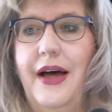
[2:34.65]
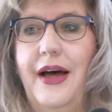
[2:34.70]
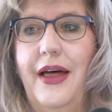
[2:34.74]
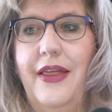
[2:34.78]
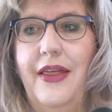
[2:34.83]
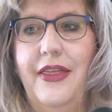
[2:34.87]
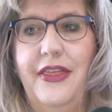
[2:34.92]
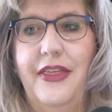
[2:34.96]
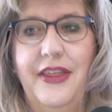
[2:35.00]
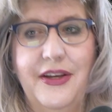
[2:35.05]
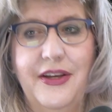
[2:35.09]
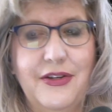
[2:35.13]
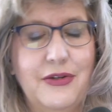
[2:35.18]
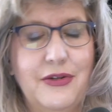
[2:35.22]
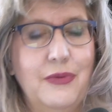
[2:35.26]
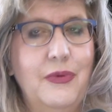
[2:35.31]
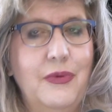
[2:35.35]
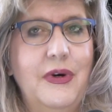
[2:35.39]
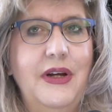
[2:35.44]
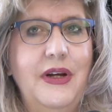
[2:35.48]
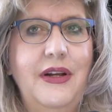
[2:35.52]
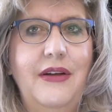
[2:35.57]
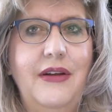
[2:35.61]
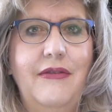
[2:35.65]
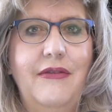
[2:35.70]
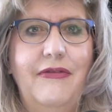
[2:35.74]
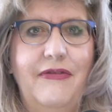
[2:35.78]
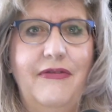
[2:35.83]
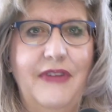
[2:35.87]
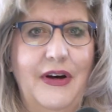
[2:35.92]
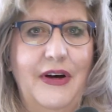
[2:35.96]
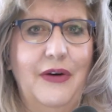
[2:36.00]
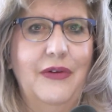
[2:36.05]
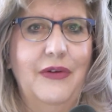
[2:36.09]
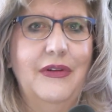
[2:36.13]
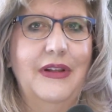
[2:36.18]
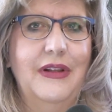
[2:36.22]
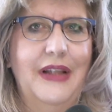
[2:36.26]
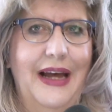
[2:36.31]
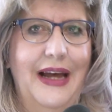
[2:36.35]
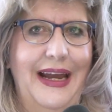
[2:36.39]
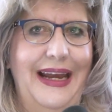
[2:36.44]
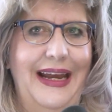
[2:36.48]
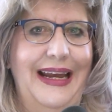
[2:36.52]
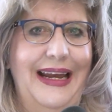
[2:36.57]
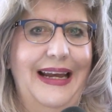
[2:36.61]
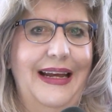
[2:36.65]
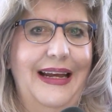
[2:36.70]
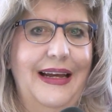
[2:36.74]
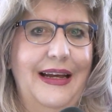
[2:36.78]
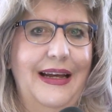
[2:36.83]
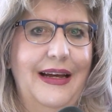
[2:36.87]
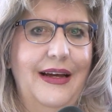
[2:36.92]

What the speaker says: This one felt like,